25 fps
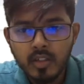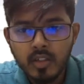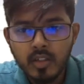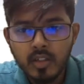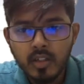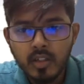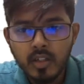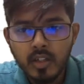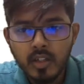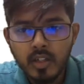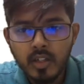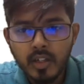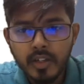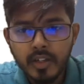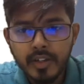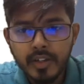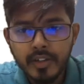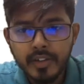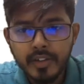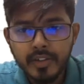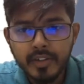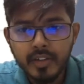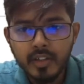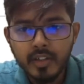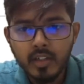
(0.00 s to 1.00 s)

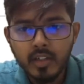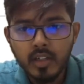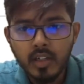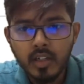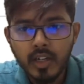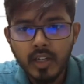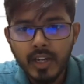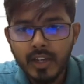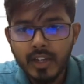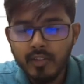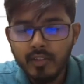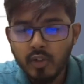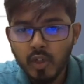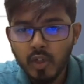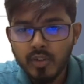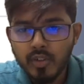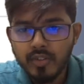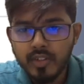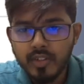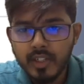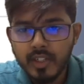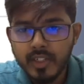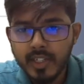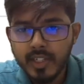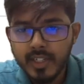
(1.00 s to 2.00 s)
and I have not
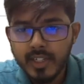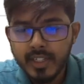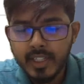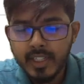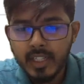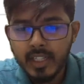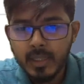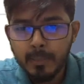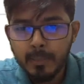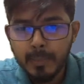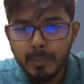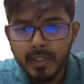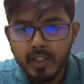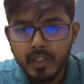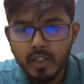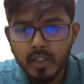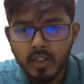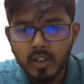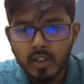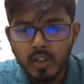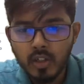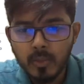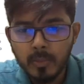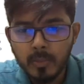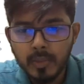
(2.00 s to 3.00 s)
set any epic or
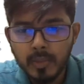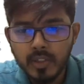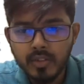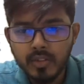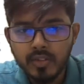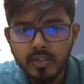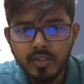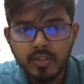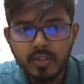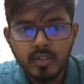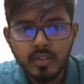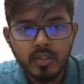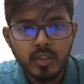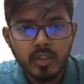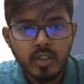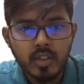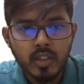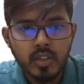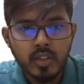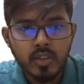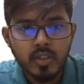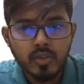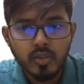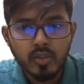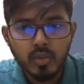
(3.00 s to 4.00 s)
components,
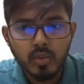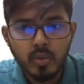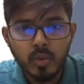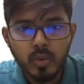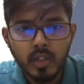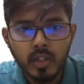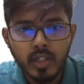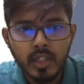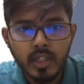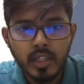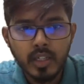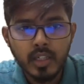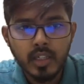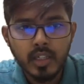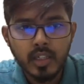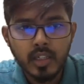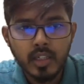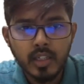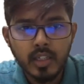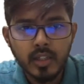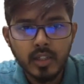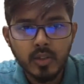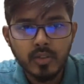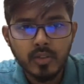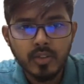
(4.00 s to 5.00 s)
so I
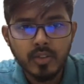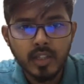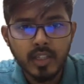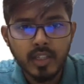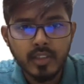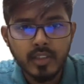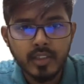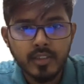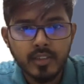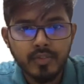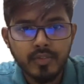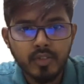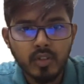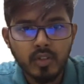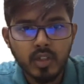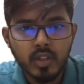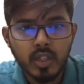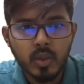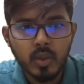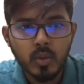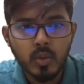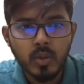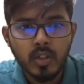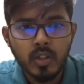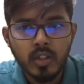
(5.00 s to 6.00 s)
cannot select that for
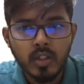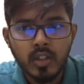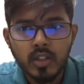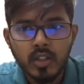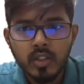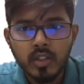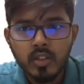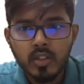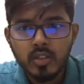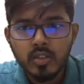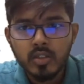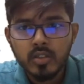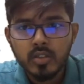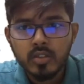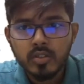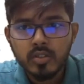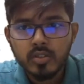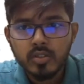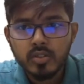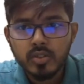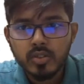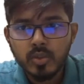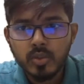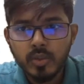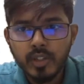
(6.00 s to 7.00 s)
now.
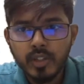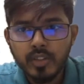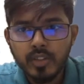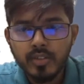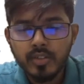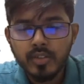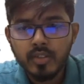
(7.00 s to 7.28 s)
So yes,